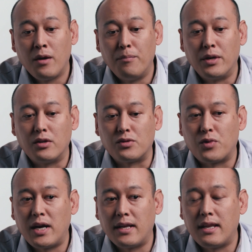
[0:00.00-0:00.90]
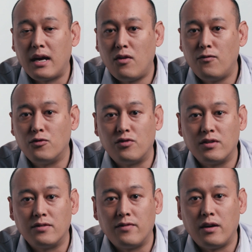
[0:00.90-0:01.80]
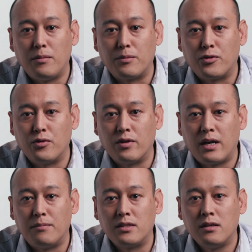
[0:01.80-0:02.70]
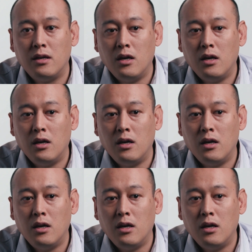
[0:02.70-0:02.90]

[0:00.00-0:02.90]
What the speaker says: Because right now for drug development programs,